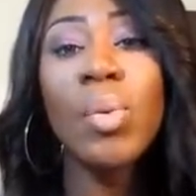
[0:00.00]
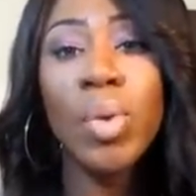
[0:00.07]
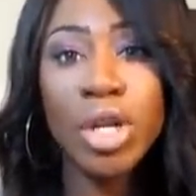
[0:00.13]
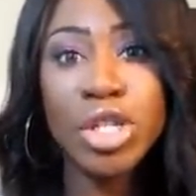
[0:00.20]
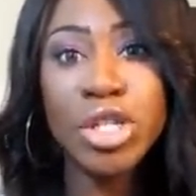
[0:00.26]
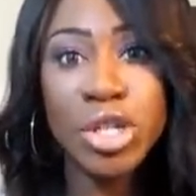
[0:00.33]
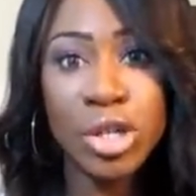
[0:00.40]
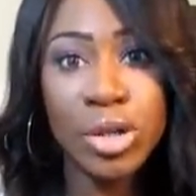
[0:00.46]

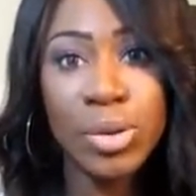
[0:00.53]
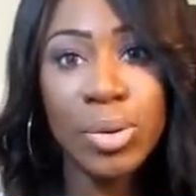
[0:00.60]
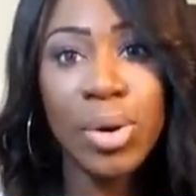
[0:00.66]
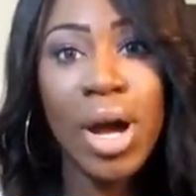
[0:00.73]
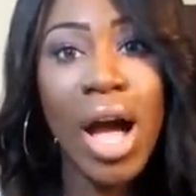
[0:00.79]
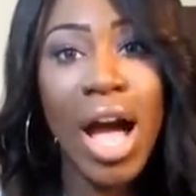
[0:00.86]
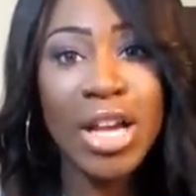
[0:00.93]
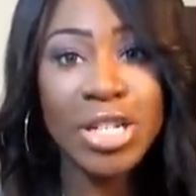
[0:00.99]
which shoe
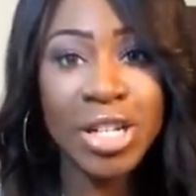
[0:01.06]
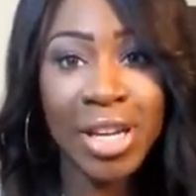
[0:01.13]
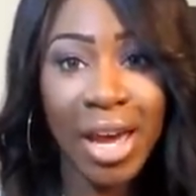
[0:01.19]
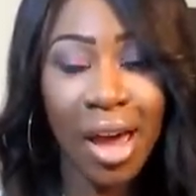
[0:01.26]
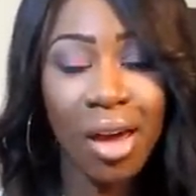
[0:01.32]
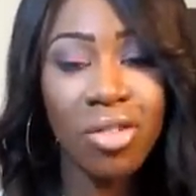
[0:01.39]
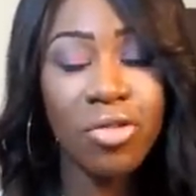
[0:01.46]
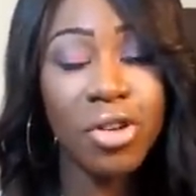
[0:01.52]
I should
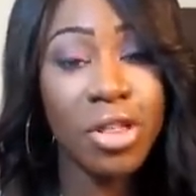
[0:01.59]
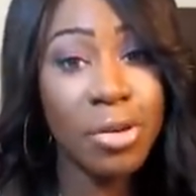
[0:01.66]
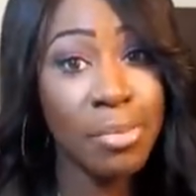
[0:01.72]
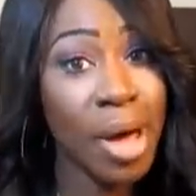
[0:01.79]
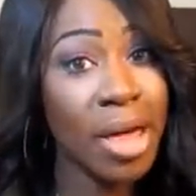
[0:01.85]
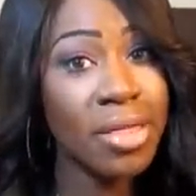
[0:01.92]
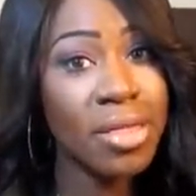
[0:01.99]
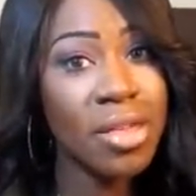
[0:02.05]
get for the
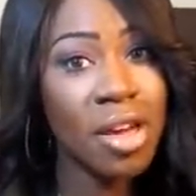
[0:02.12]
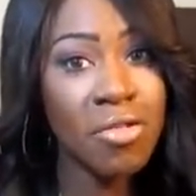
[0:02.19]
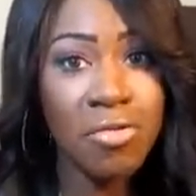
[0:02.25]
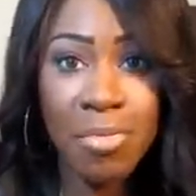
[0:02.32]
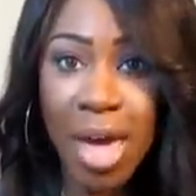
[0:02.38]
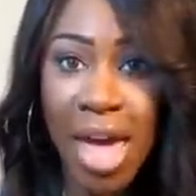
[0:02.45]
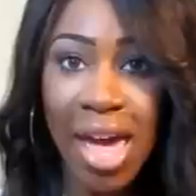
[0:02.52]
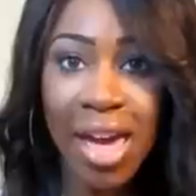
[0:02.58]
month of
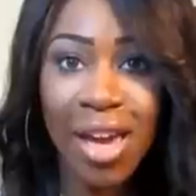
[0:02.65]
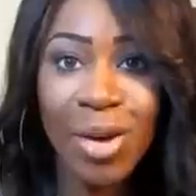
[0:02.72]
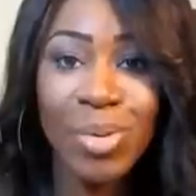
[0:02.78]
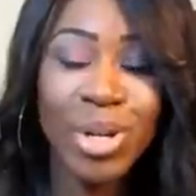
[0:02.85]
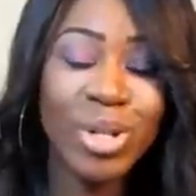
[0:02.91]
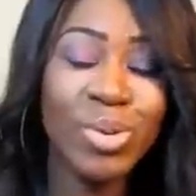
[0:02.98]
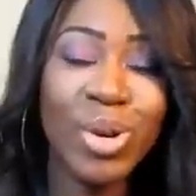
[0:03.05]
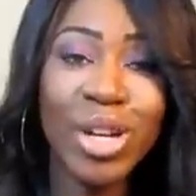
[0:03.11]
May,
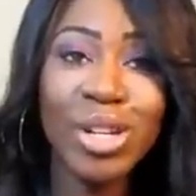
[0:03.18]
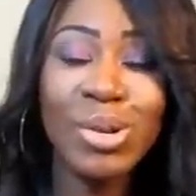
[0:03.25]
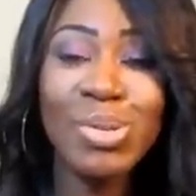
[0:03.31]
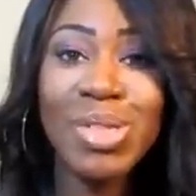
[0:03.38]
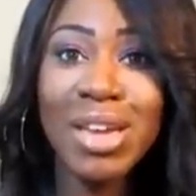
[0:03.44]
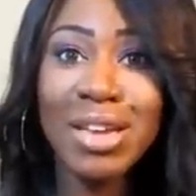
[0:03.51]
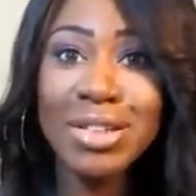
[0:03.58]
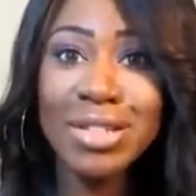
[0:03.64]
which one you
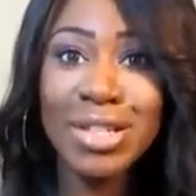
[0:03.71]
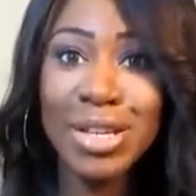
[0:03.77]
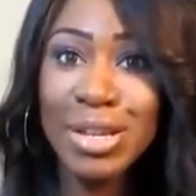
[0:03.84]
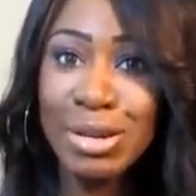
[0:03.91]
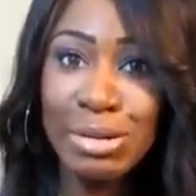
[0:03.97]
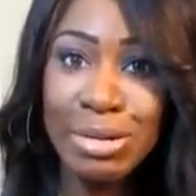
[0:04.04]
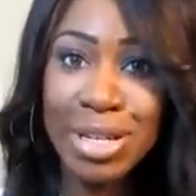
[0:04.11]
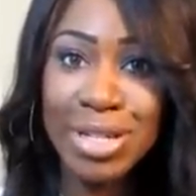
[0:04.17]
think is the
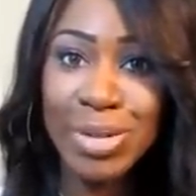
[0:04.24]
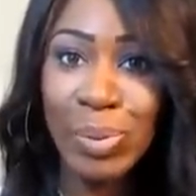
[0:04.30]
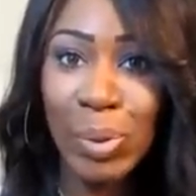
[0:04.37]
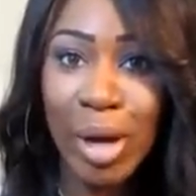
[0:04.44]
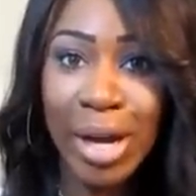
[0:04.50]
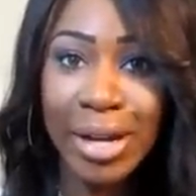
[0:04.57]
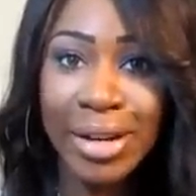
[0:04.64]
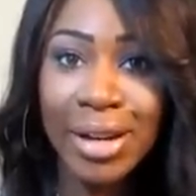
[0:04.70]
cutest
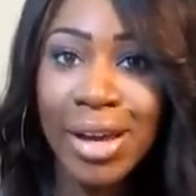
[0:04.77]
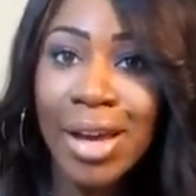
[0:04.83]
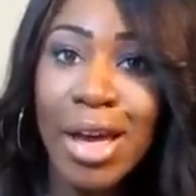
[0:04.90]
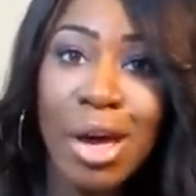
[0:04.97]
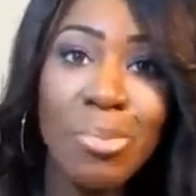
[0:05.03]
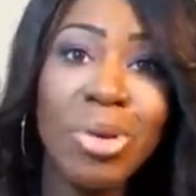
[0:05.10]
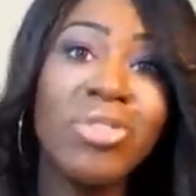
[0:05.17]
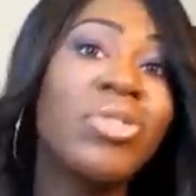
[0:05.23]
one.
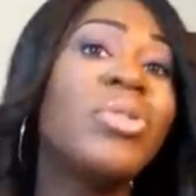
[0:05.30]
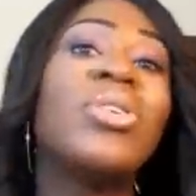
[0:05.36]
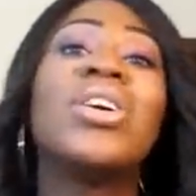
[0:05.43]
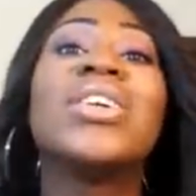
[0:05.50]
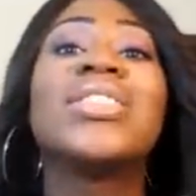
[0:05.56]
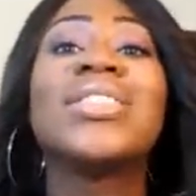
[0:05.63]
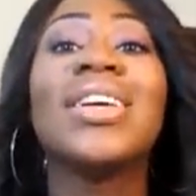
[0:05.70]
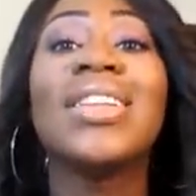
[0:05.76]
But of
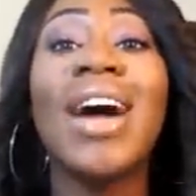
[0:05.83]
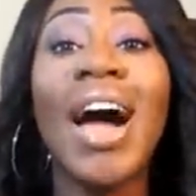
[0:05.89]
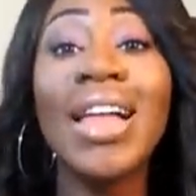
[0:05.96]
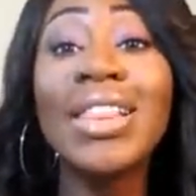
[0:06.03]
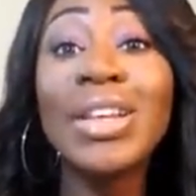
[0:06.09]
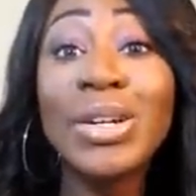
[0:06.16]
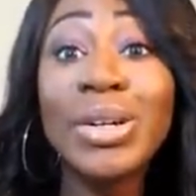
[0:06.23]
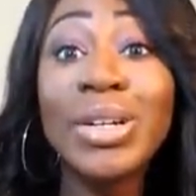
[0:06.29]
course, I
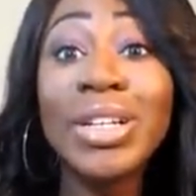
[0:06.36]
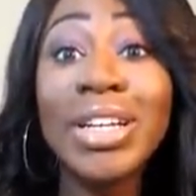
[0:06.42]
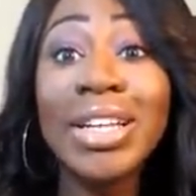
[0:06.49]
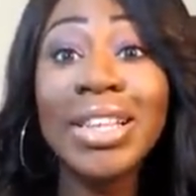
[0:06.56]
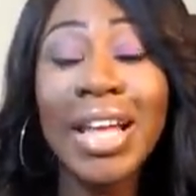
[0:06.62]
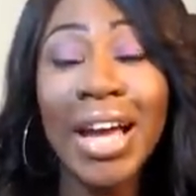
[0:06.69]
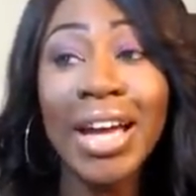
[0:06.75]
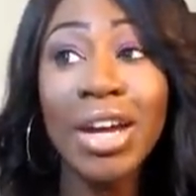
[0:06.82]
literally
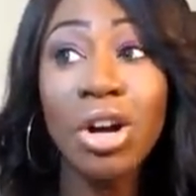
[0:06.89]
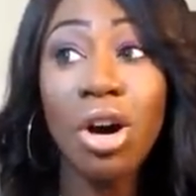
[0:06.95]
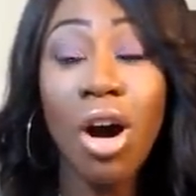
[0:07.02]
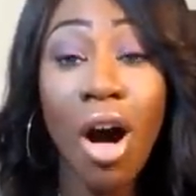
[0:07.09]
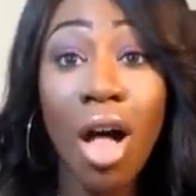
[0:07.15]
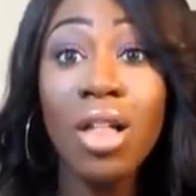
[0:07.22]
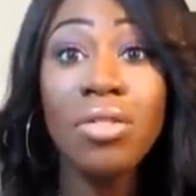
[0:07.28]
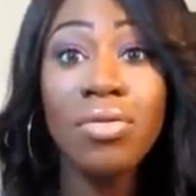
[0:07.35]
like
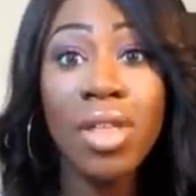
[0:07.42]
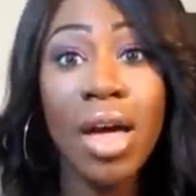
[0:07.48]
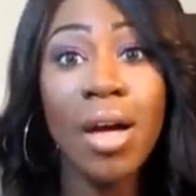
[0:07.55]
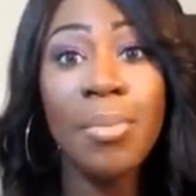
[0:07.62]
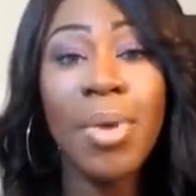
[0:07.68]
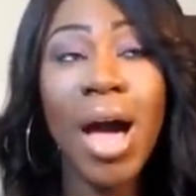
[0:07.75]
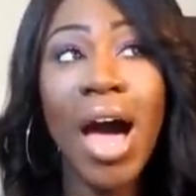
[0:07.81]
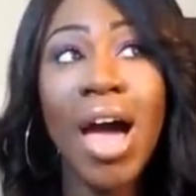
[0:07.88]
all of them.